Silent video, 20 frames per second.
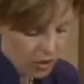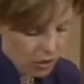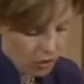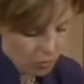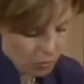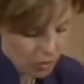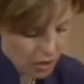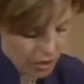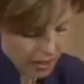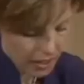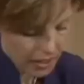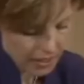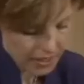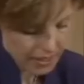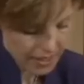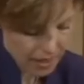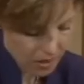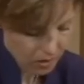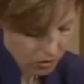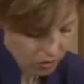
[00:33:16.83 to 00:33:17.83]
you're working
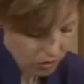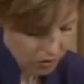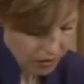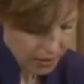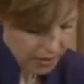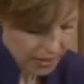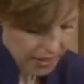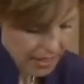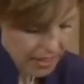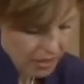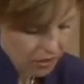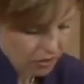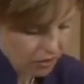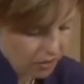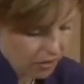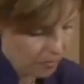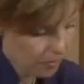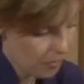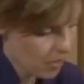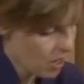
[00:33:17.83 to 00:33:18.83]
down on the
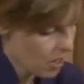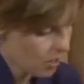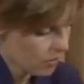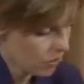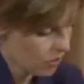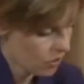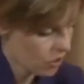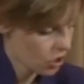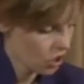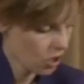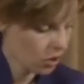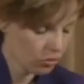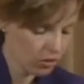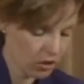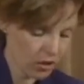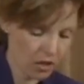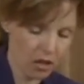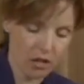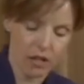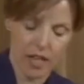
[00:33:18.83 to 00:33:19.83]
sacrum, that the
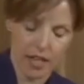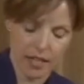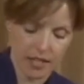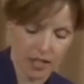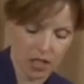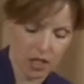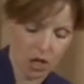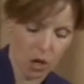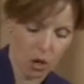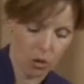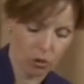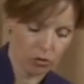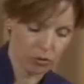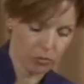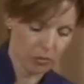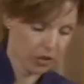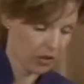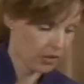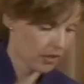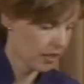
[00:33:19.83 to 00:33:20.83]
shoulders aren't getting cold
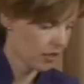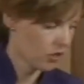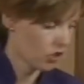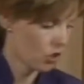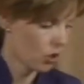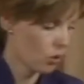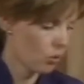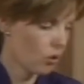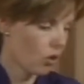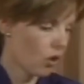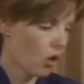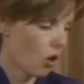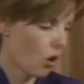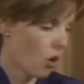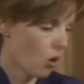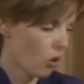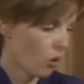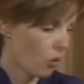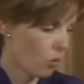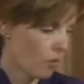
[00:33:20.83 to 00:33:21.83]
because it's too
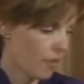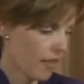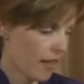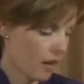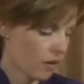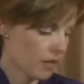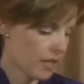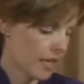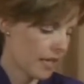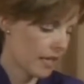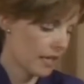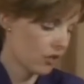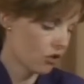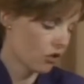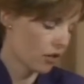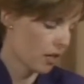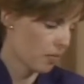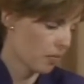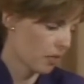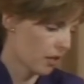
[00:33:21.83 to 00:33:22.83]
long without any
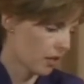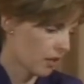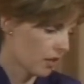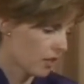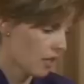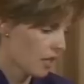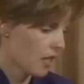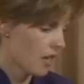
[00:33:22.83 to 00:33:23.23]
treatment,